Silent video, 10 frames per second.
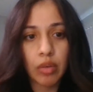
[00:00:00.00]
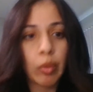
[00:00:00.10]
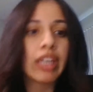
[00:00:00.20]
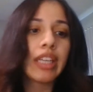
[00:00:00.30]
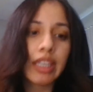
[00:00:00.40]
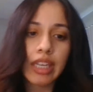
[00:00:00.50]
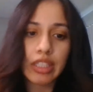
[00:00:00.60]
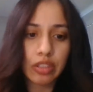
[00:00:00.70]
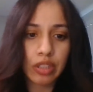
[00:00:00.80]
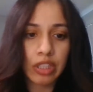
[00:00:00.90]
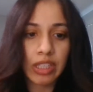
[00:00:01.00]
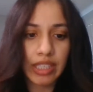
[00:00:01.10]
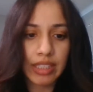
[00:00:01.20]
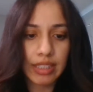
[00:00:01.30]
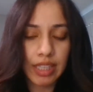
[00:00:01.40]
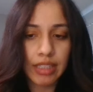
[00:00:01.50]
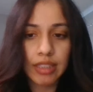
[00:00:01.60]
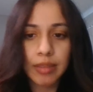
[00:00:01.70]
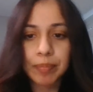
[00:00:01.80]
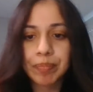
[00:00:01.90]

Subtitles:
when can I enter the United States?